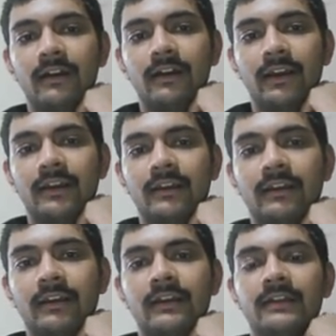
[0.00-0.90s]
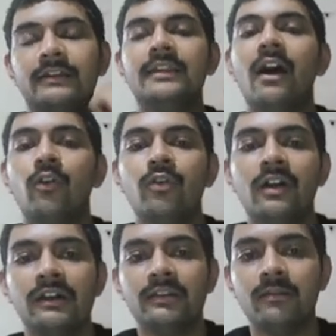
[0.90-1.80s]
right? Now,
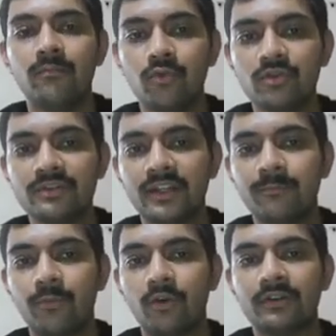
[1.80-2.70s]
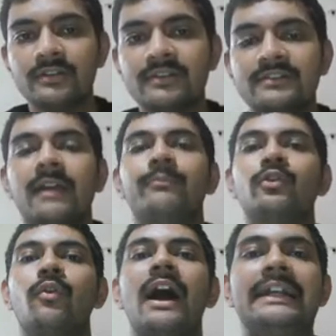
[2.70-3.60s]
the most important step
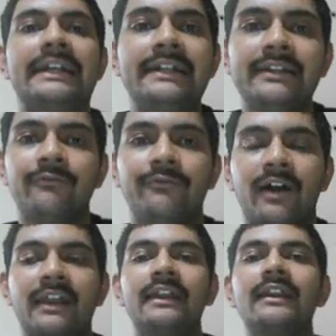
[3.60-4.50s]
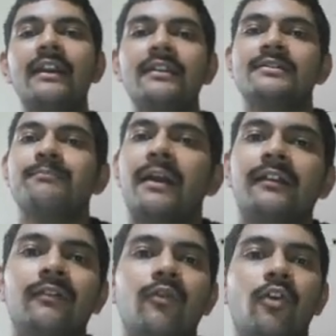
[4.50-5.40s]
to identify,
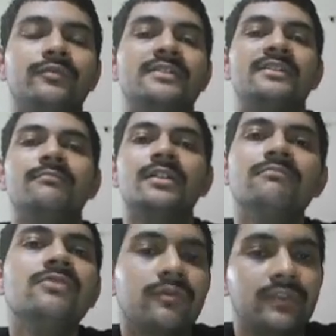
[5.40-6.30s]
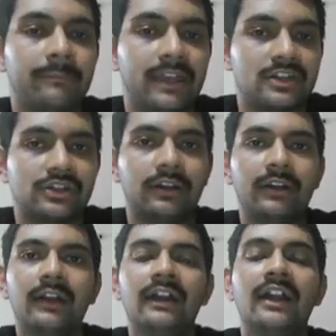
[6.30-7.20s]
irrespective of the symptoms of the
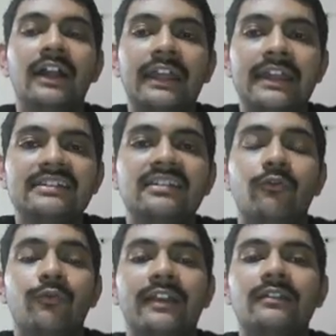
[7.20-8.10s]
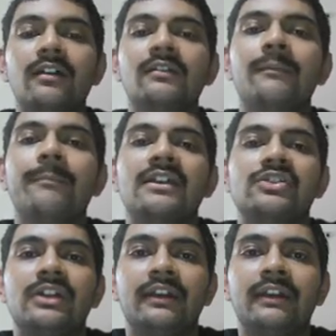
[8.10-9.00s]
patient, is whether the
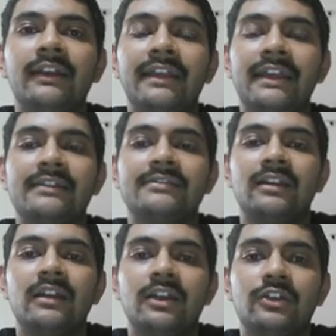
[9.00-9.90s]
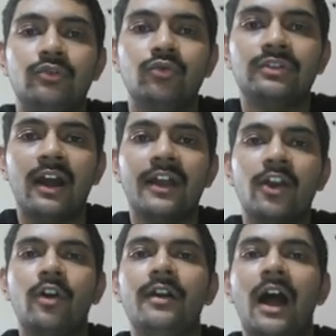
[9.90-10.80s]
patient is
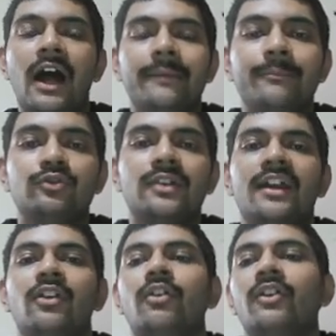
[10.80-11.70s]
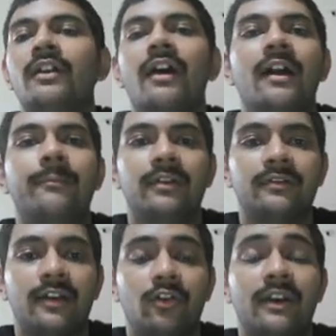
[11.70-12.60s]
euthyroid, hypothyroid, or
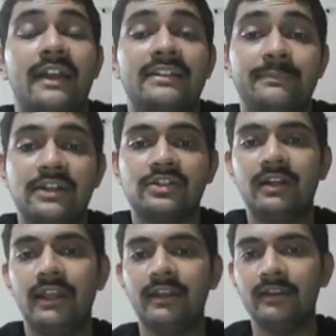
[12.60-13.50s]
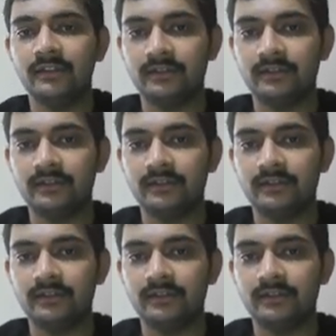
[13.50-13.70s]
hyperthyroid, especially